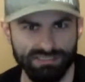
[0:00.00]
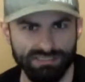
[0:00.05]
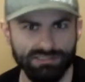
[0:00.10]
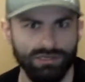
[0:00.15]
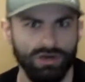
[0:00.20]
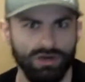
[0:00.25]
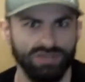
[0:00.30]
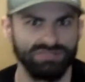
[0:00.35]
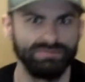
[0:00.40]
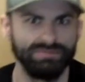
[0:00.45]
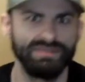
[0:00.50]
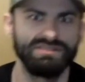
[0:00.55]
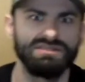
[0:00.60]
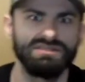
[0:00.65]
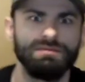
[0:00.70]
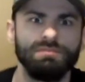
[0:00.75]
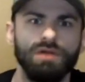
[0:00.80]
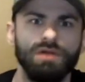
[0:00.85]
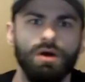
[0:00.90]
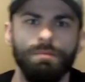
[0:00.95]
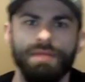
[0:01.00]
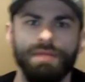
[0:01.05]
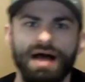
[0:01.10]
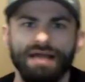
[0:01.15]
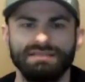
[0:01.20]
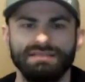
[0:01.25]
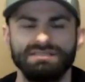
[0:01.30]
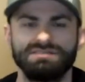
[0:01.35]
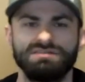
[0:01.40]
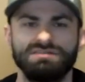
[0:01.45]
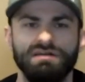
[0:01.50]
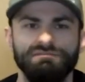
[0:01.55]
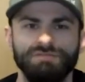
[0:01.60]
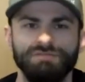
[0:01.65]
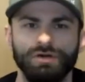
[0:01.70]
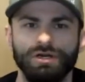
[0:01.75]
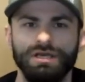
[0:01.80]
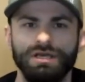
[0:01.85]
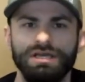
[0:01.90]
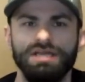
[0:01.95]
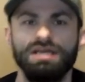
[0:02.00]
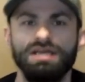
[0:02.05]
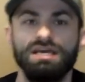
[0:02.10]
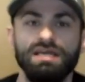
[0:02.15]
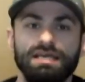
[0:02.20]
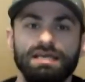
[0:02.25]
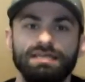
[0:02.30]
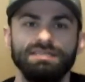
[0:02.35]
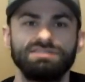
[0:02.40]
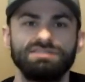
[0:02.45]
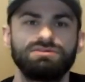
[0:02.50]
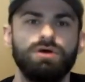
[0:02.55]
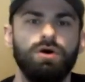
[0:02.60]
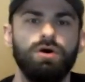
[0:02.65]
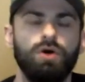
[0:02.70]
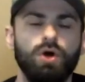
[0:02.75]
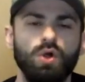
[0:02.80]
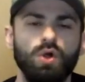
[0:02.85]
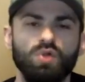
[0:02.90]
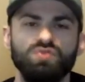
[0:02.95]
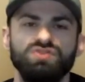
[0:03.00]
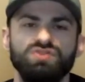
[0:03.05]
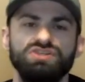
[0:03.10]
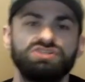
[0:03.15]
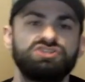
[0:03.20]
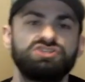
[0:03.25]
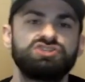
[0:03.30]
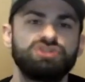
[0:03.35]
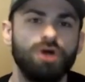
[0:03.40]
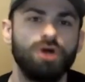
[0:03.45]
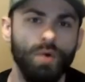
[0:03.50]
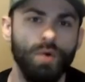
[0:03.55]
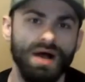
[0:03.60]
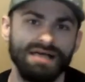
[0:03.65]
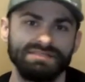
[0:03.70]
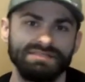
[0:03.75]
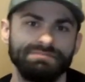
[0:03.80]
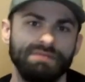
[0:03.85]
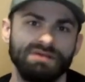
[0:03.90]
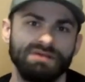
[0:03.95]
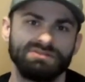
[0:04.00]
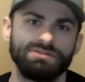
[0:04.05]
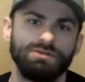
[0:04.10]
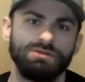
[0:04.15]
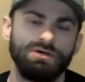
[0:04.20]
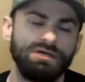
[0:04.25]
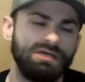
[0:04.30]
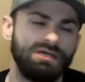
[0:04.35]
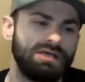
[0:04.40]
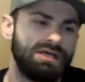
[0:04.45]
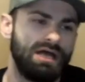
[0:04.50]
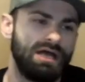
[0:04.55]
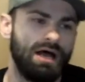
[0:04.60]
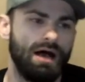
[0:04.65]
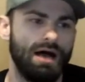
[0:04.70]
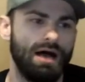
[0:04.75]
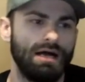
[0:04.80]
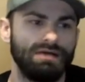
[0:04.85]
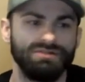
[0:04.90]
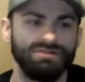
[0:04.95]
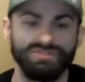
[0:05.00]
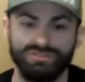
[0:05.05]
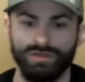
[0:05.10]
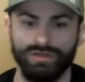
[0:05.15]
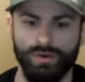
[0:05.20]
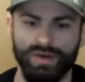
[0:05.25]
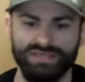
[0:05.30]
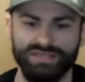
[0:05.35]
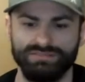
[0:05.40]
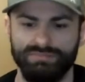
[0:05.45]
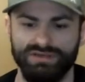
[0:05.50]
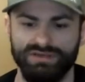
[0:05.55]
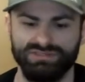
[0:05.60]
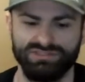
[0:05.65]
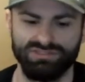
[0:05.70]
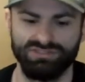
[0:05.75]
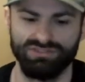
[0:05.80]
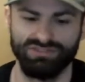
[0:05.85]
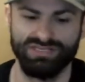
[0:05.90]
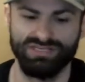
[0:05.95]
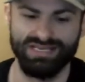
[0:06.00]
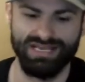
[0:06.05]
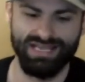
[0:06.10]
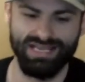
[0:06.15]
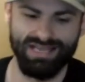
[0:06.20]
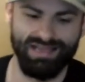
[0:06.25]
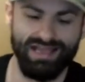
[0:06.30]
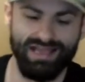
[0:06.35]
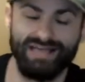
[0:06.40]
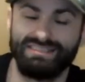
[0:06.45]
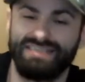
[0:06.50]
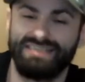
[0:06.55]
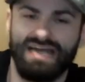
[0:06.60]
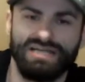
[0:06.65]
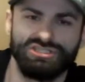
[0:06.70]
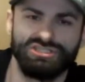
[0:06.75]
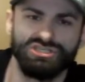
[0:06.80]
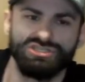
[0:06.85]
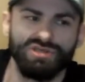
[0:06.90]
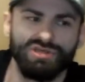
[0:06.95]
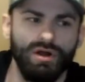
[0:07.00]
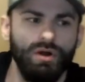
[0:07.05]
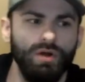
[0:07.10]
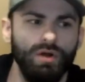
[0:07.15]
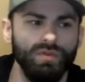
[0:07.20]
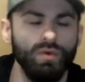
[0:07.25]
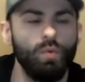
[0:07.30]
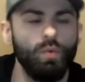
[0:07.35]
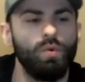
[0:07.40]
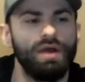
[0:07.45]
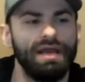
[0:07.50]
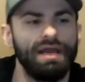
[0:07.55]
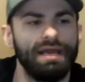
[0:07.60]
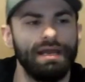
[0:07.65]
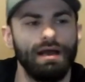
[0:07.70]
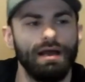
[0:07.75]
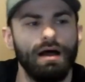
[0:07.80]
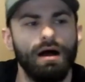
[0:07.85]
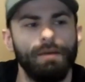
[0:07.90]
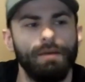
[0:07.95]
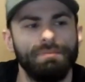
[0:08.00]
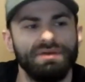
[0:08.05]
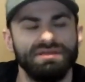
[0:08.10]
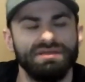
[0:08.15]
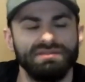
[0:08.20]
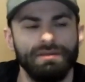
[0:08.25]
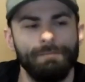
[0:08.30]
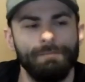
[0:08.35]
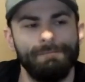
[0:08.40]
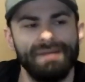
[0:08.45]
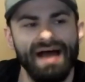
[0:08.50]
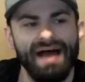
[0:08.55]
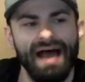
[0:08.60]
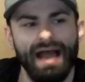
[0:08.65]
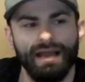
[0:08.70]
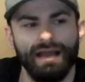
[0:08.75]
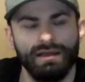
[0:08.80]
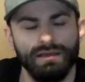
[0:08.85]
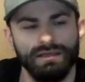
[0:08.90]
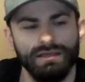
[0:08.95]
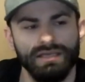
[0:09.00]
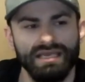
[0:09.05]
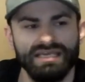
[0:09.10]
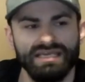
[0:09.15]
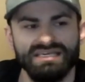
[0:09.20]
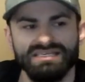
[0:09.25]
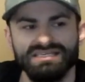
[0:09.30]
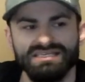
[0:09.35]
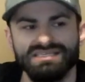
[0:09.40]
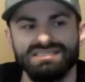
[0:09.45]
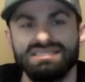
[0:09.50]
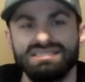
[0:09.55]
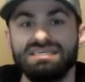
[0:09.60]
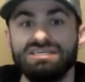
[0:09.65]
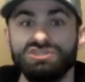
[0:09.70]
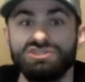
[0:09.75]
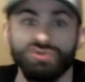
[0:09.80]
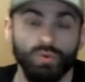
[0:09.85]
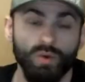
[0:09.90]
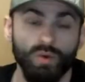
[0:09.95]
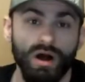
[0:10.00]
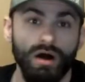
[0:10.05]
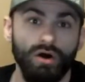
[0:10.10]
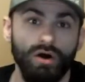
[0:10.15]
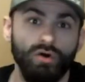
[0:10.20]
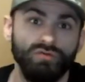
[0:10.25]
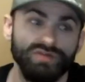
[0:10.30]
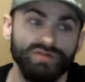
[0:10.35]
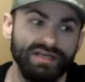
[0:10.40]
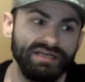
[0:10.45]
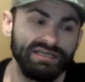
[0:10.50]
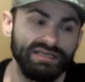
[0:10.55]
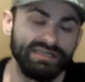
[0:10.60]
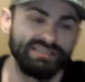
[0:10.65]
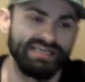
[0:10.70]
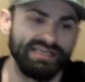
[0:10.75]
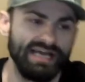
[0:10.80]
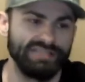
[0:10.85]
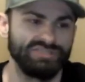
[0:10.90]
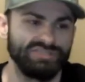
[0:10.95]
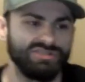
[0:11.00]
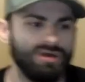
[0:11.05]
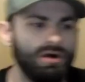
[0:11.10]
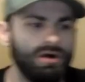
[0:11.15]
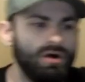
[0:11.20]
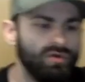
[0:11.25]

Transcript: cause me some low back discomfort, is called the psoas muscle. The psoas muscle attaches all the way up in the back in T12, and it attaches all